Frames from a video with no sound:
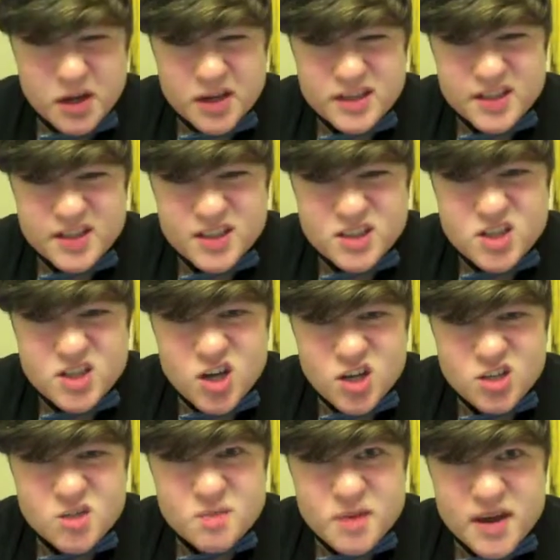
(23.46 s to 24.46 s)
text Austin
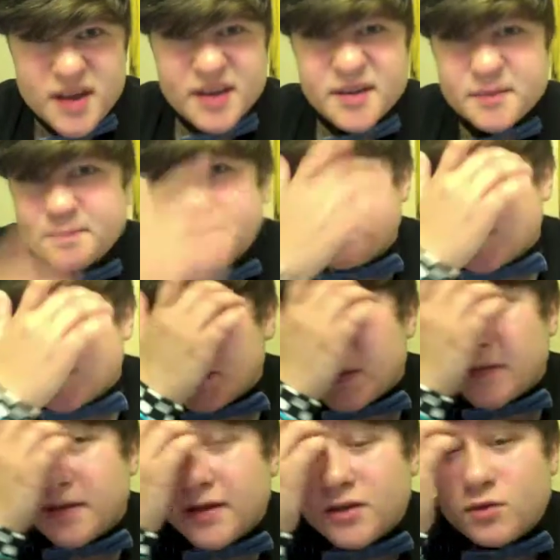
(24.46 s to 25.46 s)
back. It's been
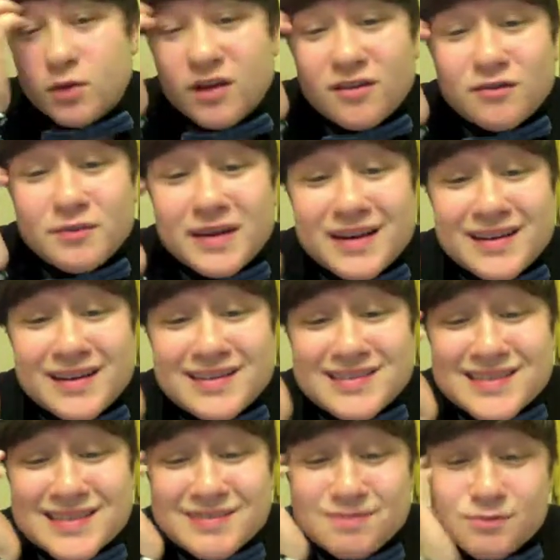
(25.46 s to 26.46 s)
like 12 minutes.
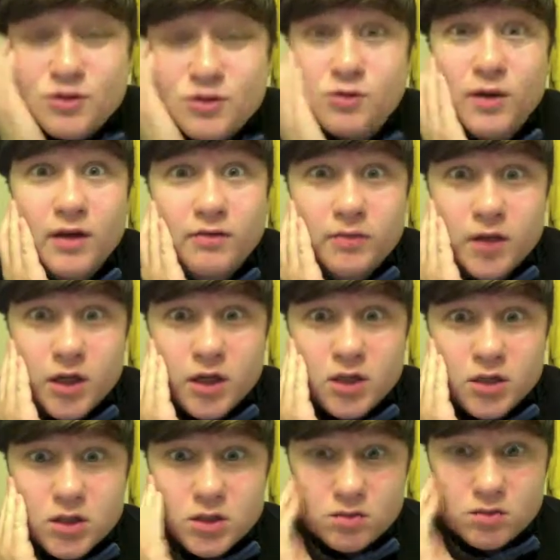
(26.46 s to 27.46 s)
12 minutes.